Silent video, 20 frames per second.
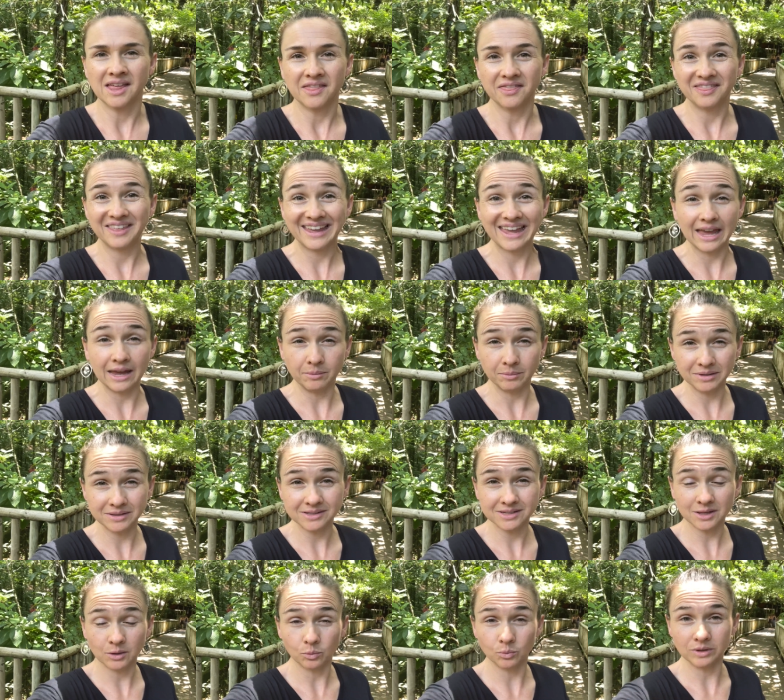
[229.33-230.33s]
The caimans
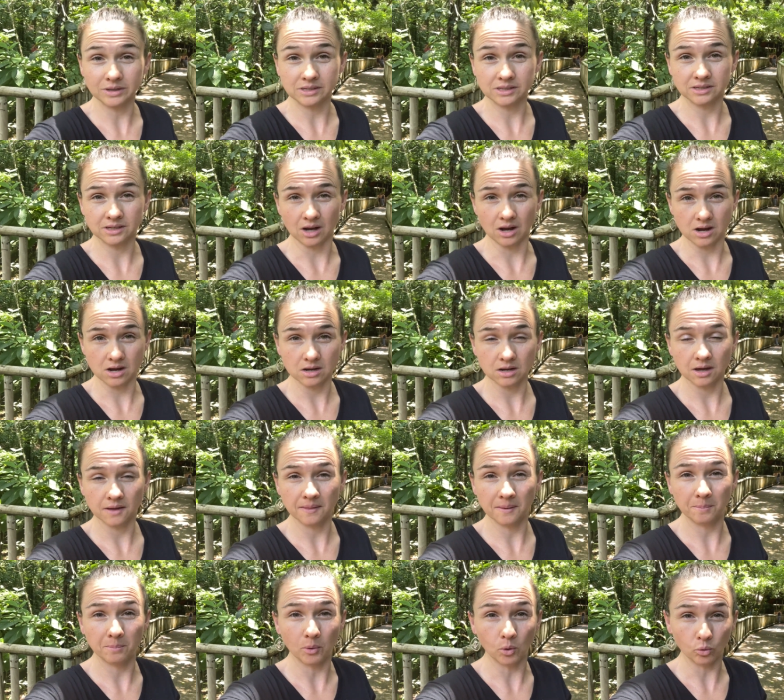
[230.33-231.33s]
that we saw on the
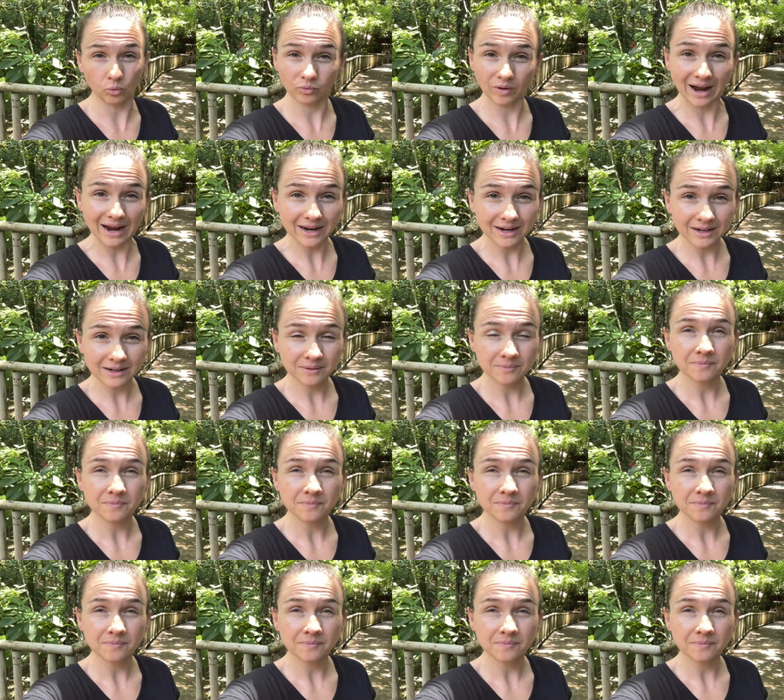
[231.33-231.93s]
boat ride